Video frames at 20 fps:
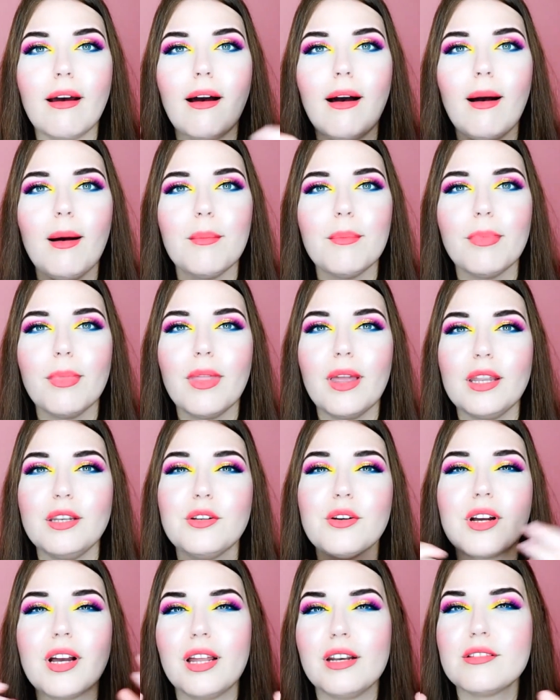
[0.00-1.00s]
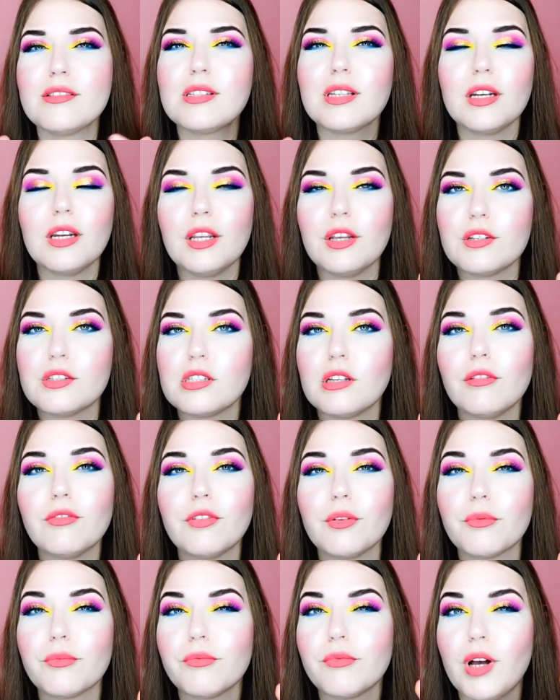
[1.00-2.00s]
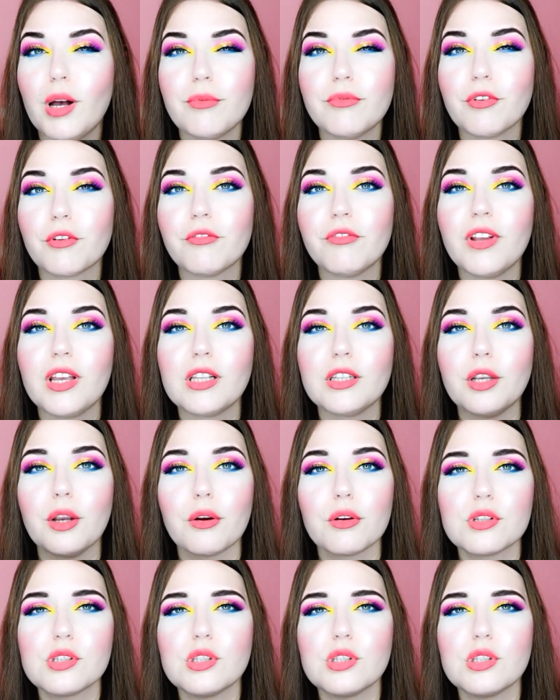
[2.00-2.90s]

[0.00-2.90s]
and you're kind of setting yourself up for failure.